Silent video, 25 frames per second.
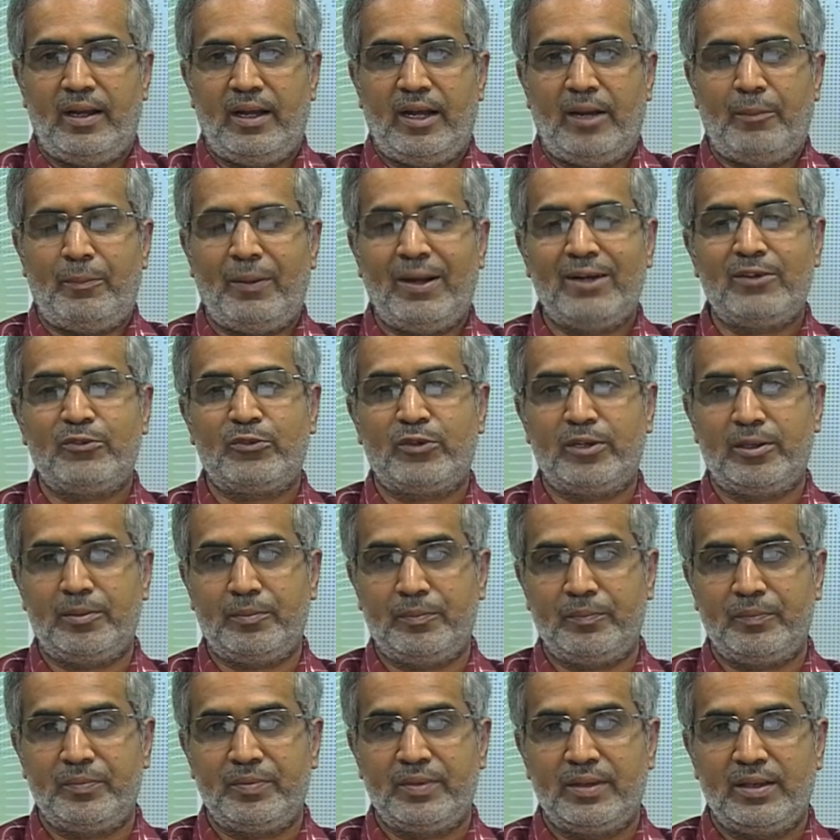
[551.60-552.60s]
Apart
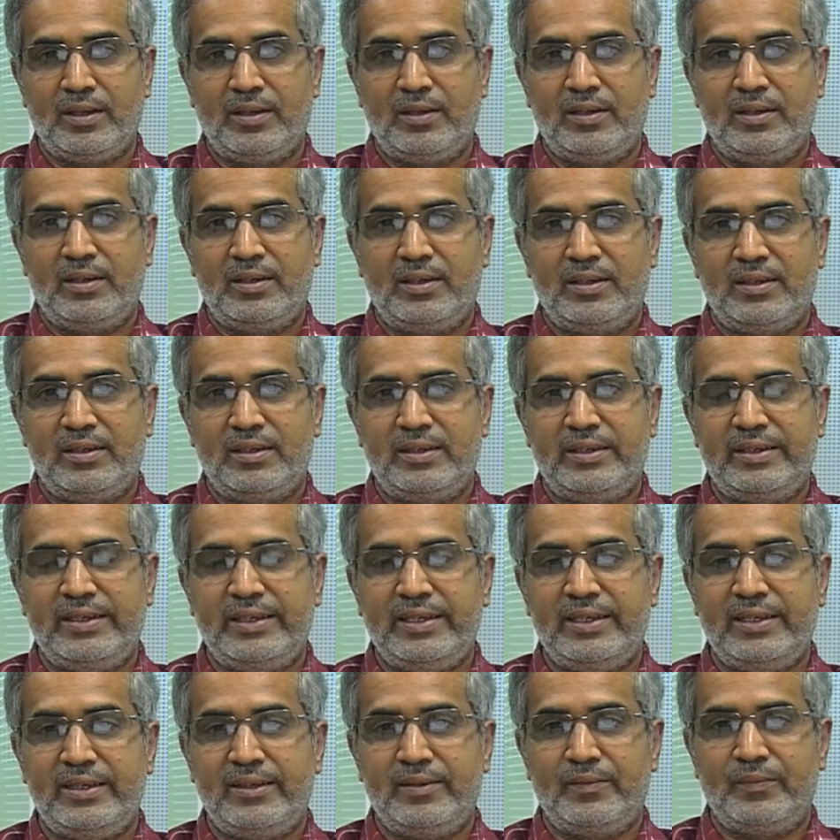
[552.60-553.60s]
from
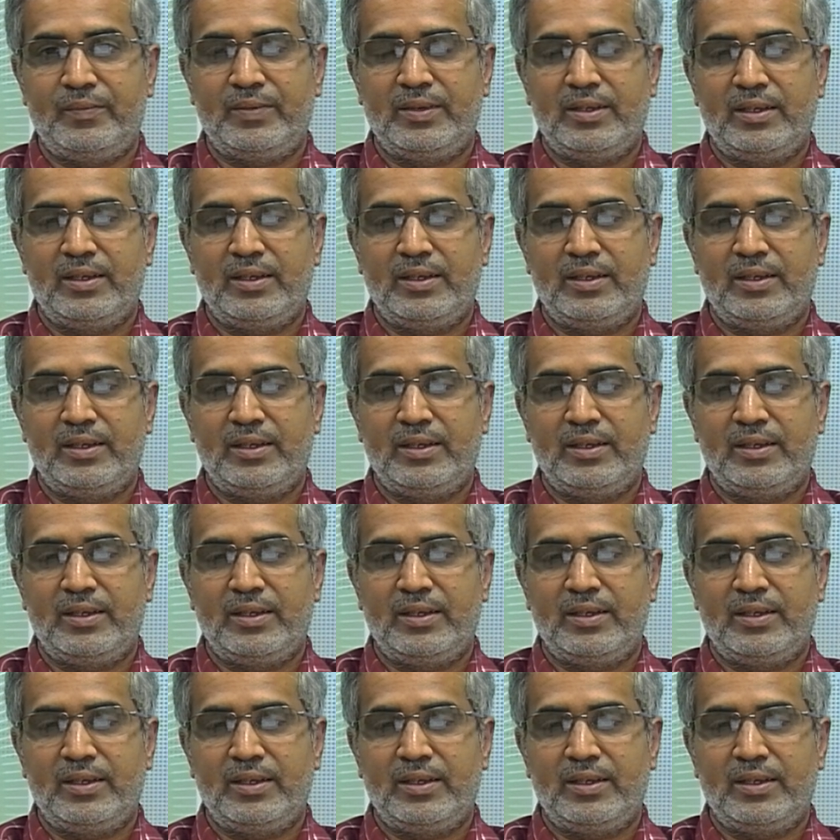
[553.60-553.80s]
the